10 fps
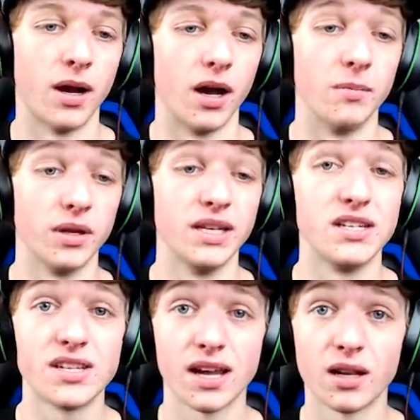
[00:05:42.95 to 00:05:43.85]
But
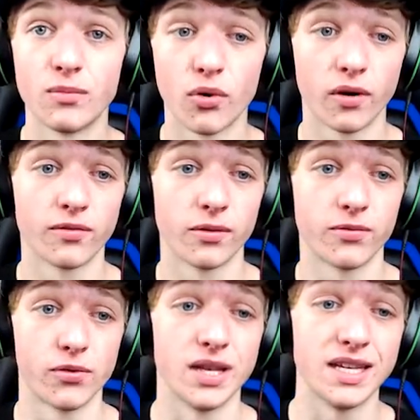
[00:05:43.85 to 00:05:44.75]
the second morph
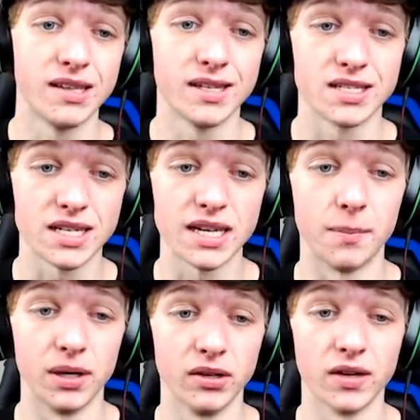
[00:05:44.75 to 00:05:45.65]
for the healing
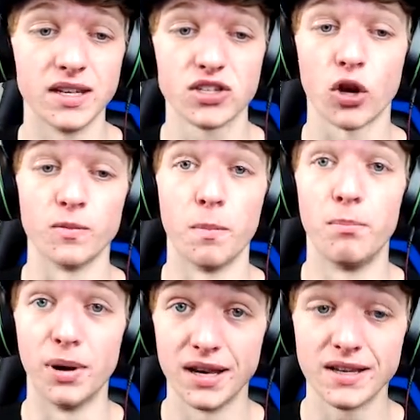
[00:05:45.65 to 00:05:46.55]
seed ability is called
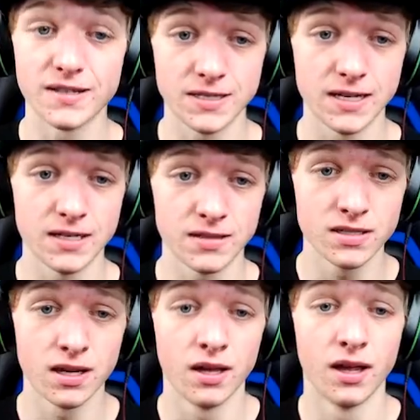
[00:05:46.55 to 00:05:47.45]
Budding
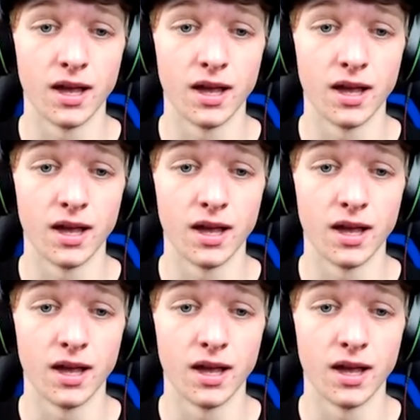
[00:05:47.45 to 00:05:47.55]
Seeds.